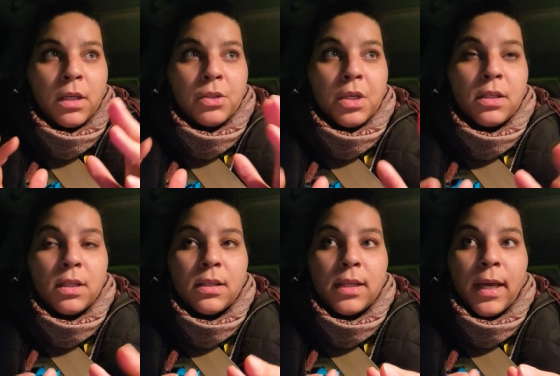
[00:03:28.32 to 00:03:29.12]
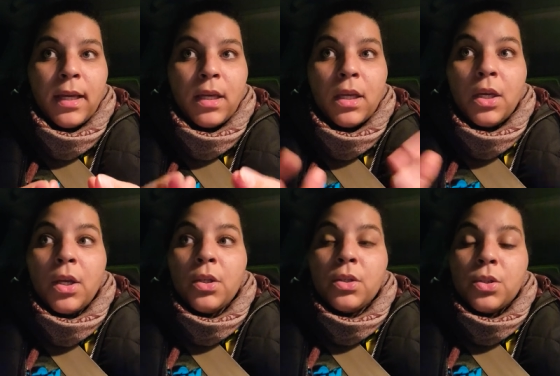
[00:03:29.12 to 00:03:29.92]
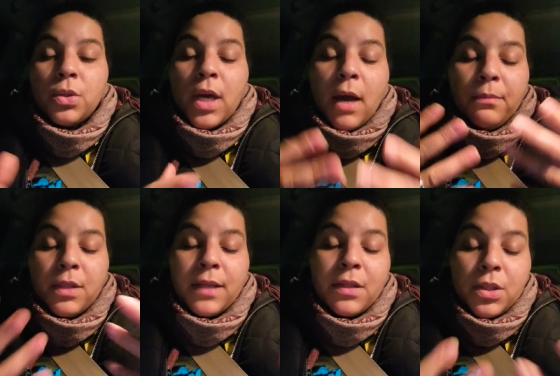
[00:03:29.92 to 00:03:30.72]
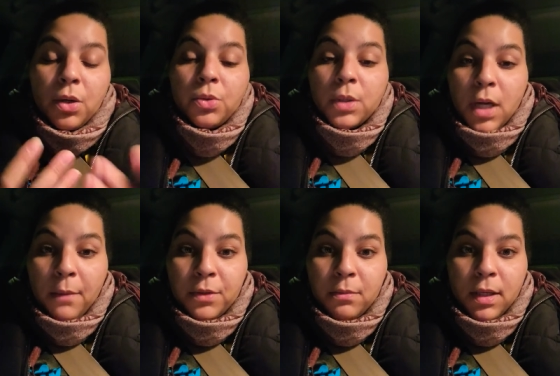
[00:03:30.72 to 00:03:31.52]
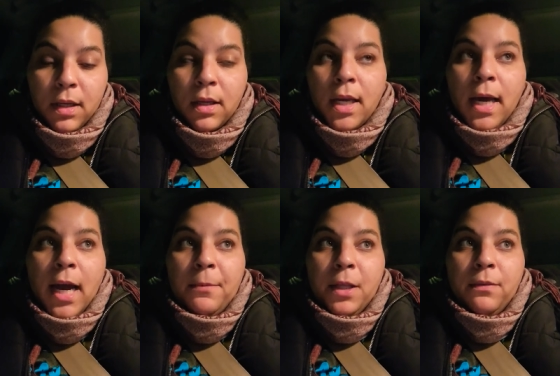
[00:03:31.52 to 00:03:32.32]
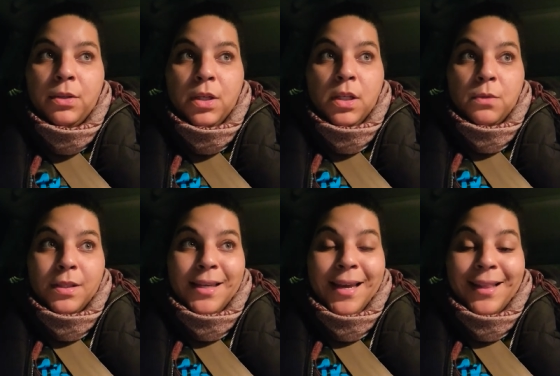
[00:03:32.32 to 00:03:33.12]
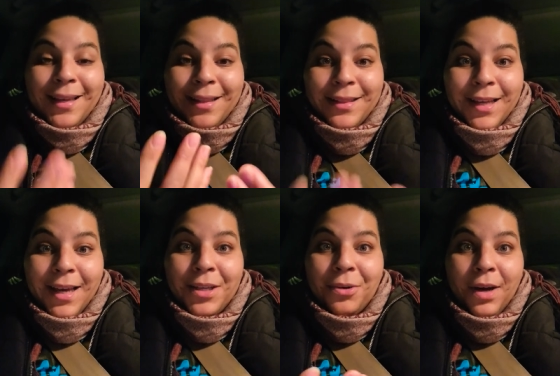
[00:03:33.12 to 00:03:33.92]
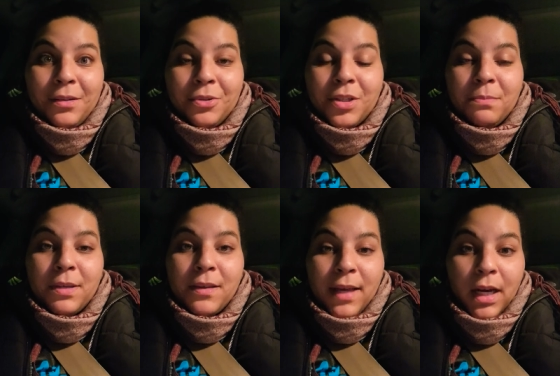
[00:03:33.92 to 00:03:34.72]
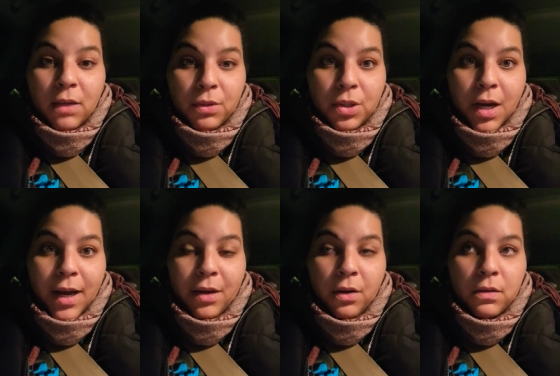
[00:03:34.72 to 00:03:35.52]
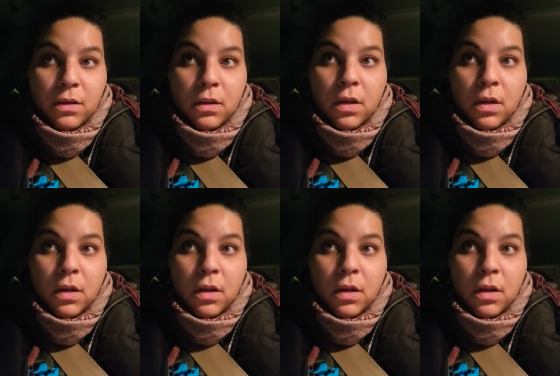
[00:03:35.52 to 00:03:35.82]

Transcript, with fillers: Jesus said to come, let the children come to me. I believe that Jesus was saying, like, let your energy be that of a child.